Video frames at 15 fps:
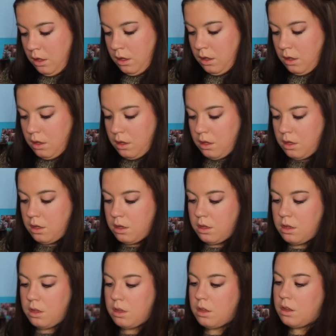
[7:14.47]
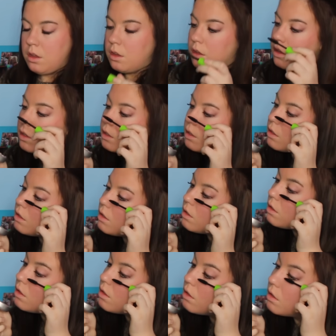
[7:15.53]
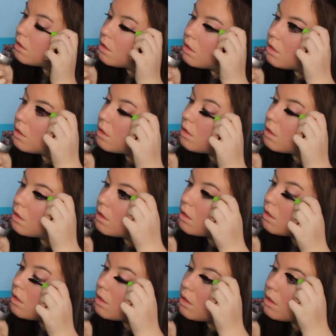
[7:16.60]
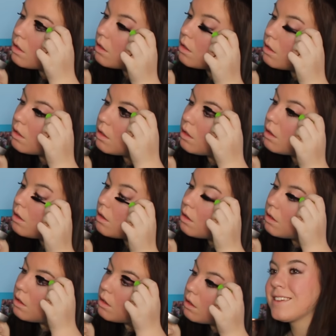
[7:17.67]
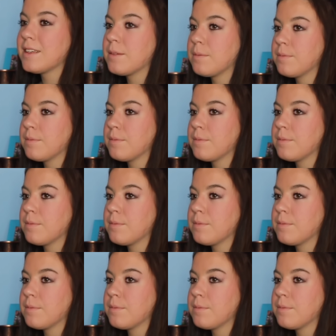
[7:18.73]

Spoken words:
No words are spoken by the person on screen.